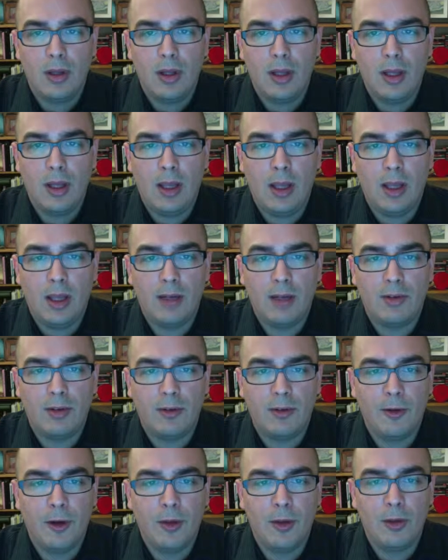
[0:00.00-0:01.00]
And if they're
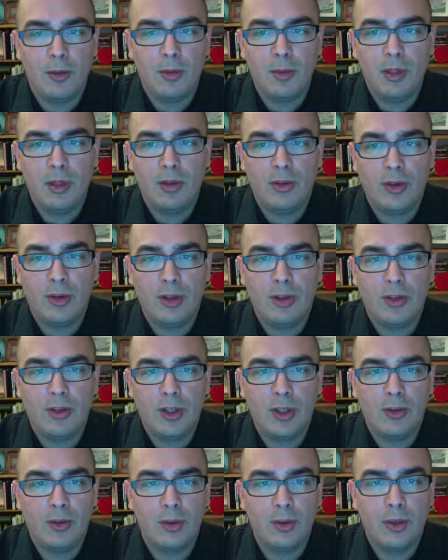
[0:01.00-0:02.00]
following me, so in this
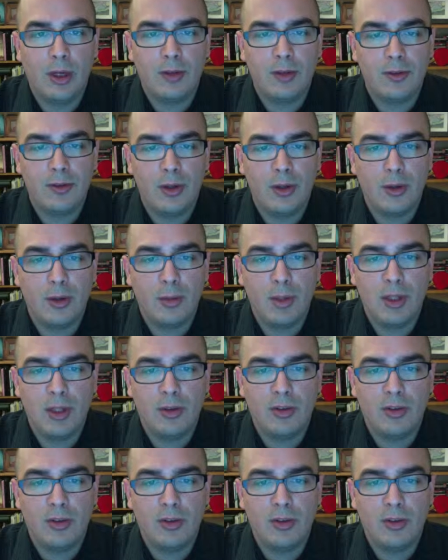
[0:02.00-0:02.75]
case they were not following me,